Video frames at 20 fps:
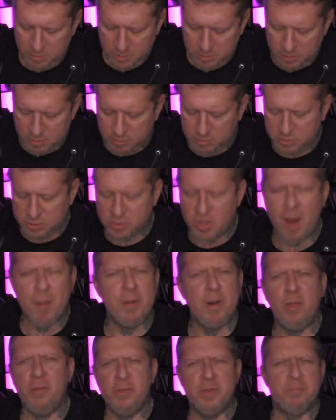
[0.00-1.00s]
They're describing
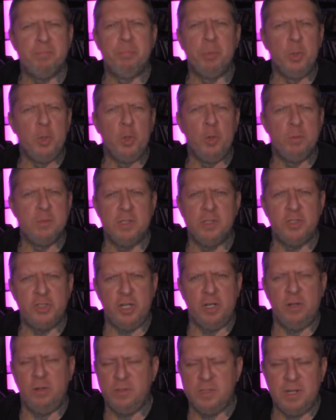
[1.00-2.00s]
all these boobs and
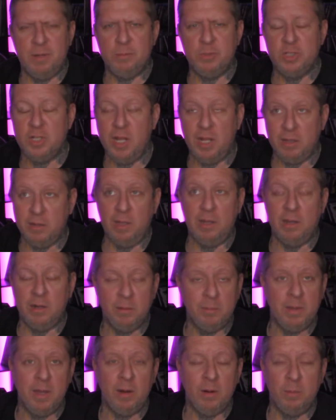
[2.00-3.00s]
genitals, and I'm just, like, thinking
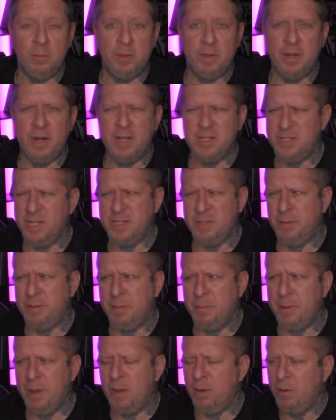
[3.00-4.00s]
about them. And then I said something
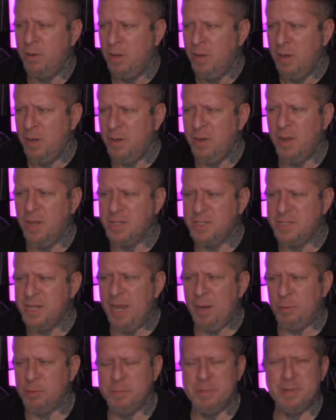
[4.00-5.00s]
about
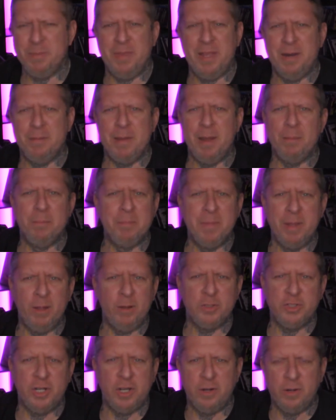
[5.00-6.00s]
nutsack, which means I'm thinking about male
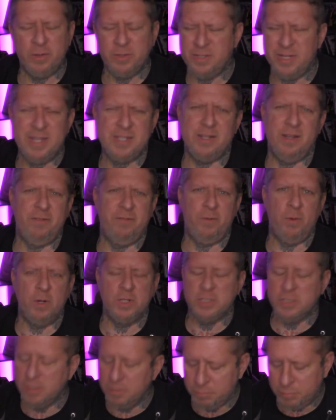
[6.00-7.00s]
genitals. That's
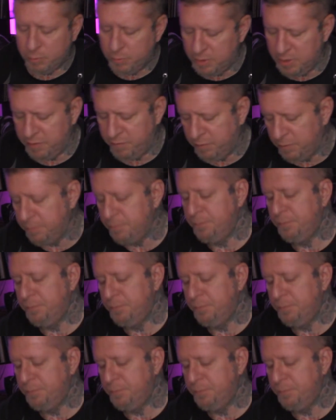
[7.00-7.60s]
unfortunate. But whatever.